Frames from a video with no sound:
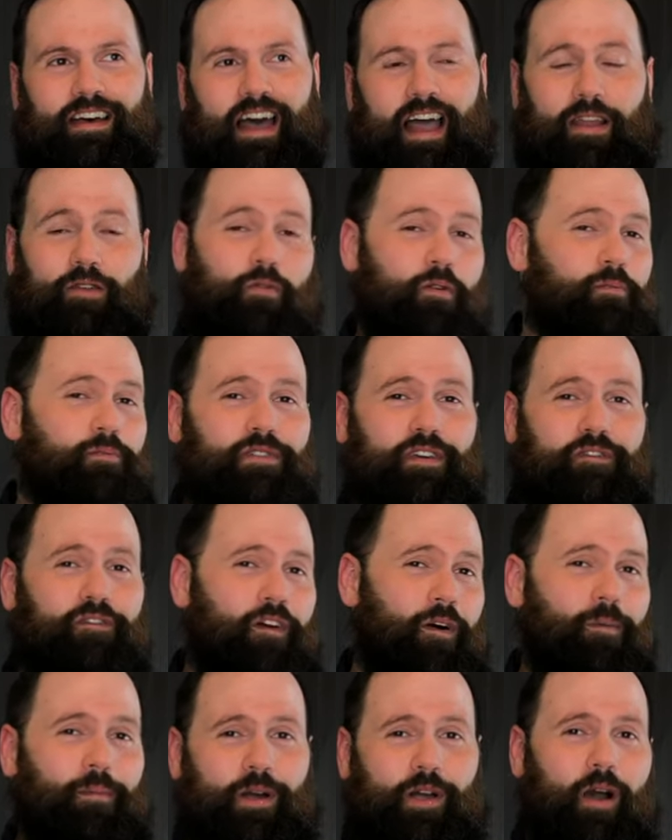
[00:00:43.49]
I normally
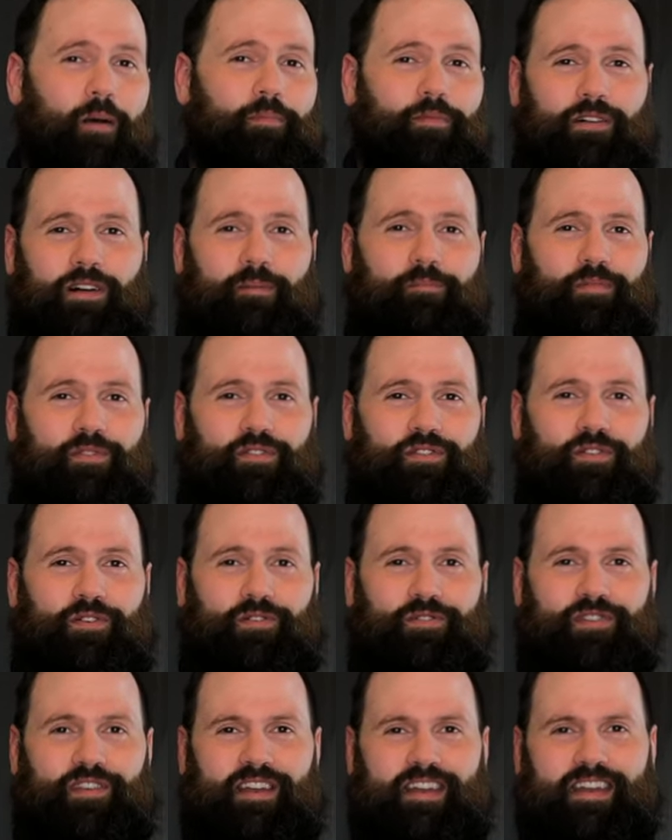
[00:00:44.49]
film a couple
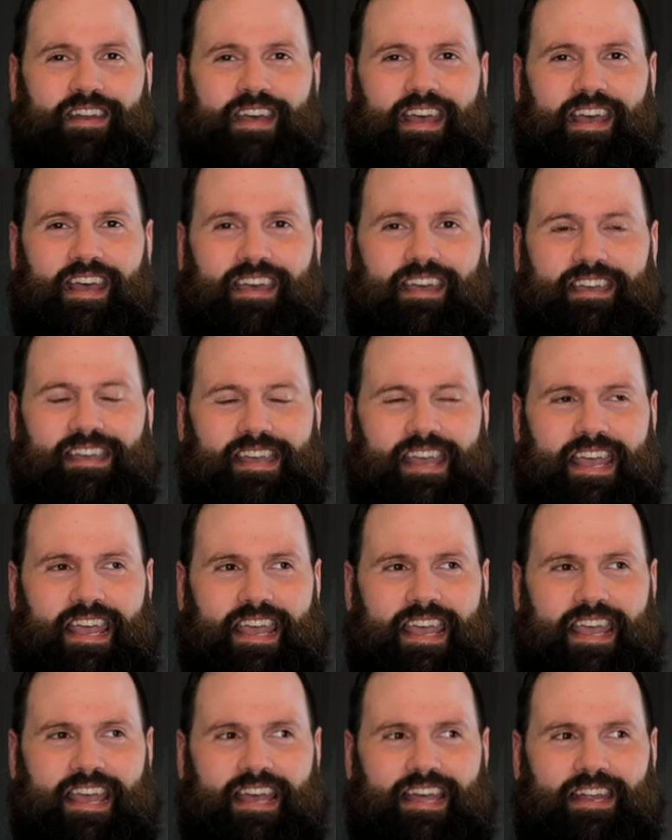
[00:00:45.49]
episodes in a day,
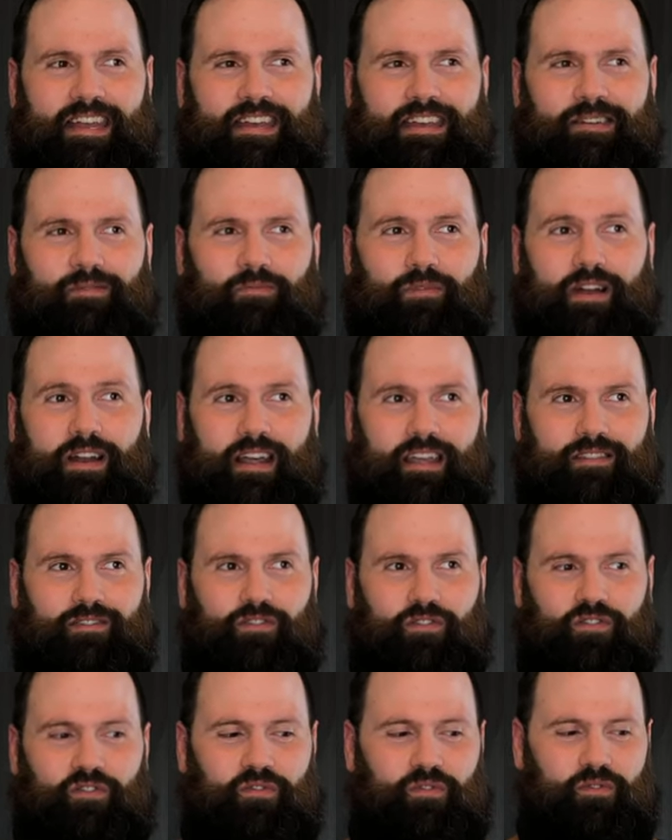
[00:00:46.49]
and when I
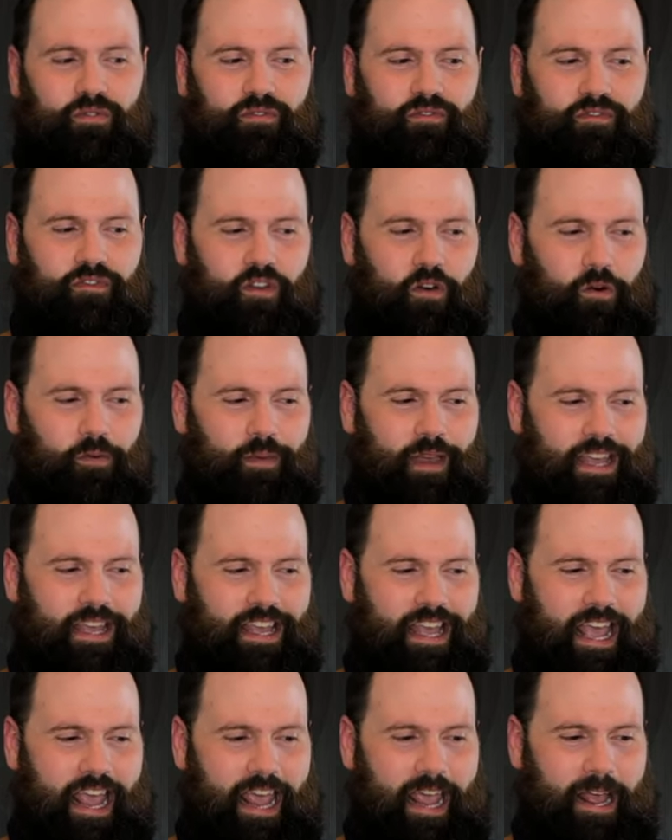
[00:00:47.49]
do
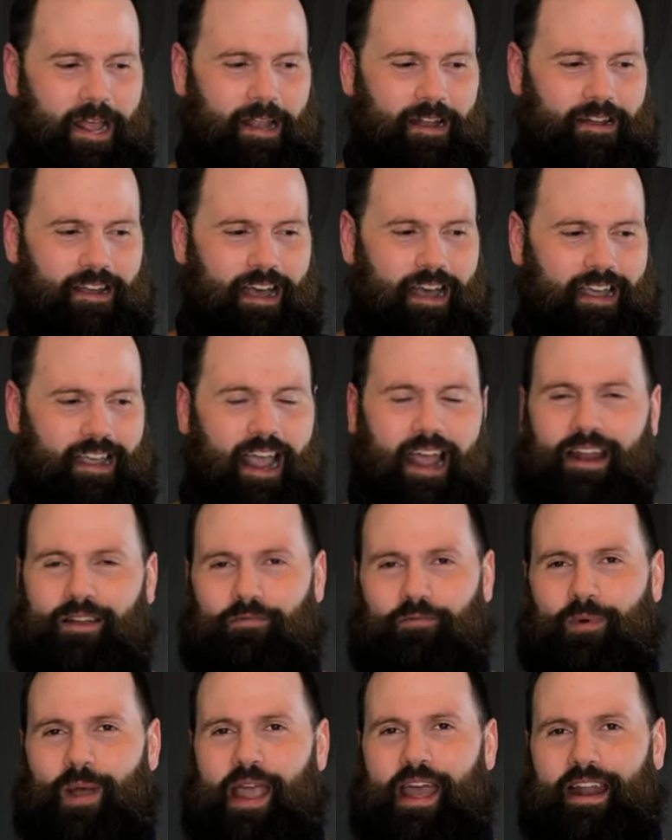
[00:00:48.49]
filming, and I kind
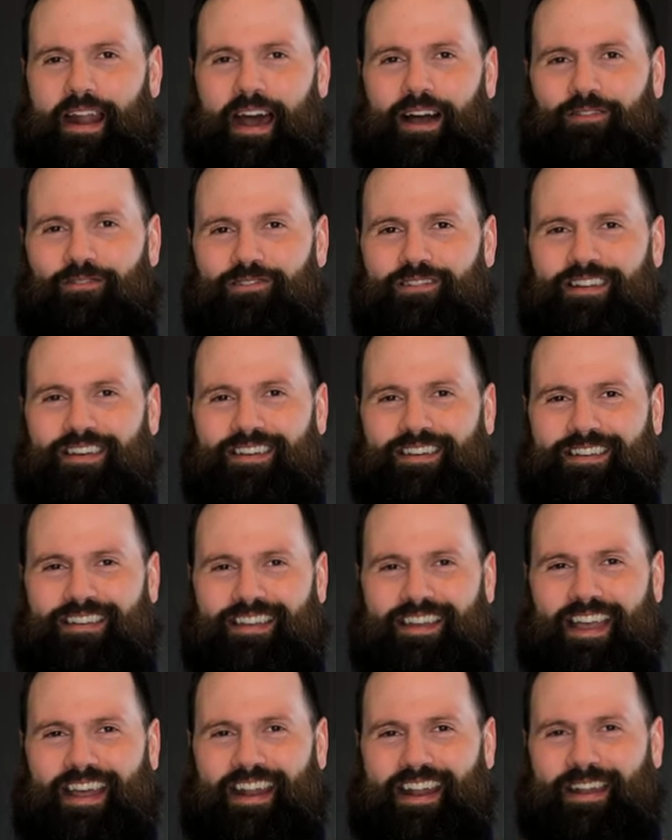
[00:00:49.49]
of ran out
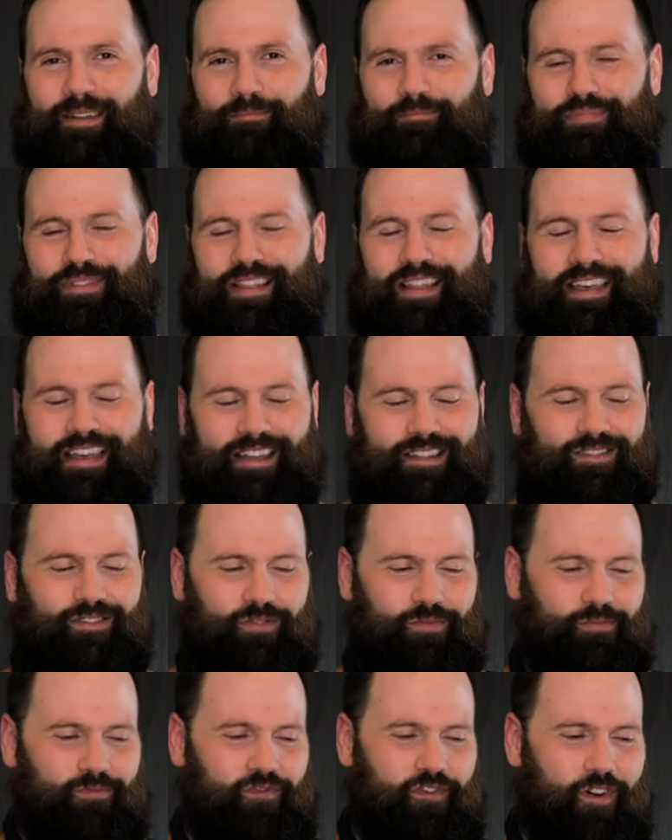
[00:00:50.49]
and I didn't plan
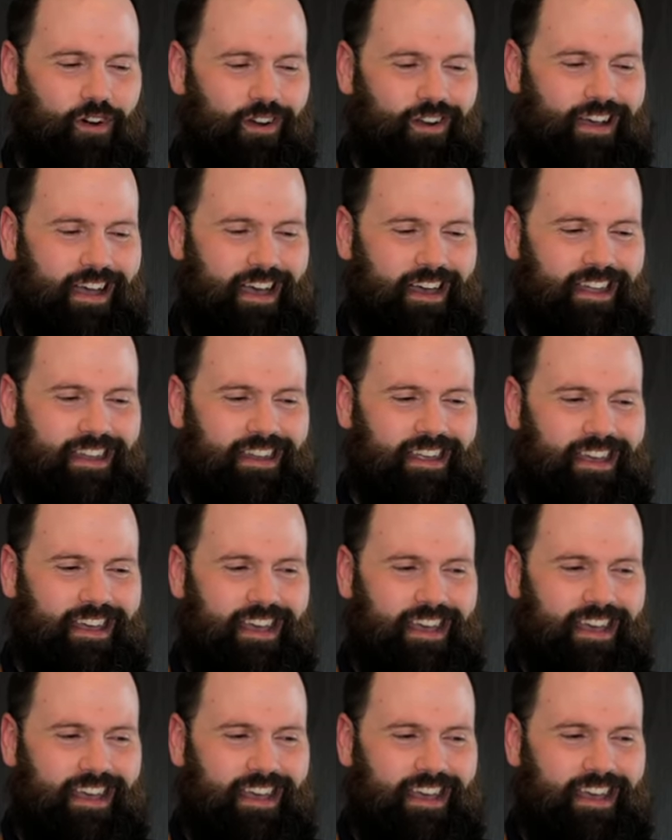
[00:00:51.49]
too far ahead.